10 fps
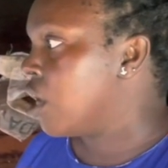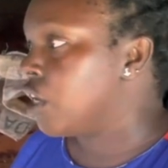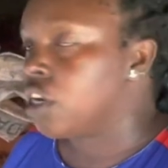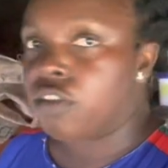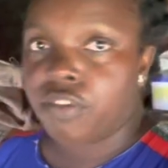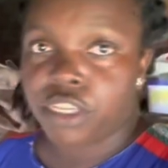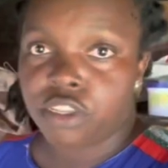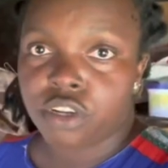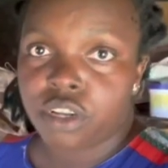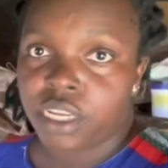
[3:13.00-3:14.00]

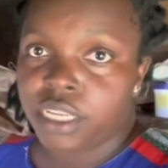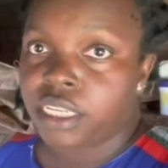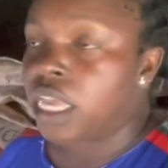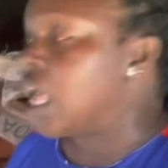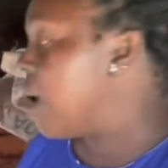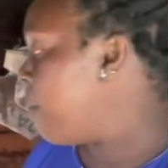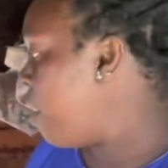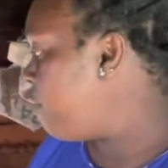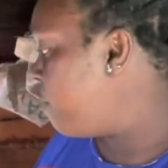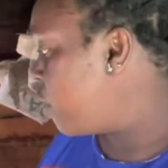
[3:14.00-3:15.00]
renovation on it
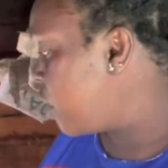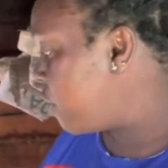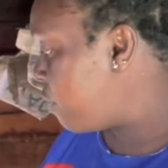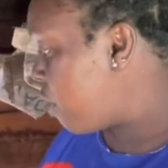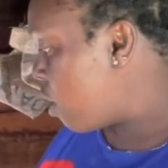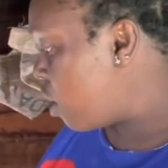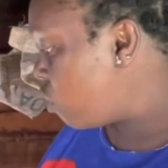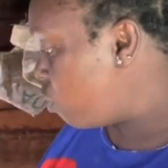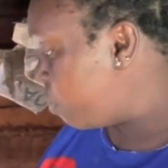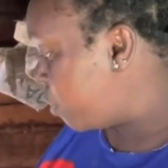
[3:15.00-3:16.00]
our they
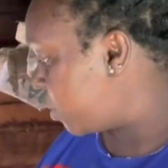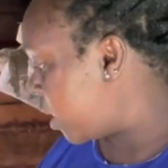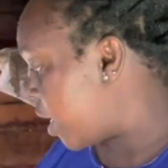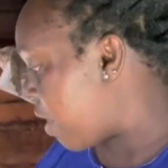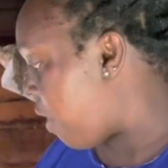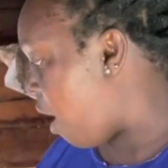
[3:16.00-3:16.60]
forgot to put another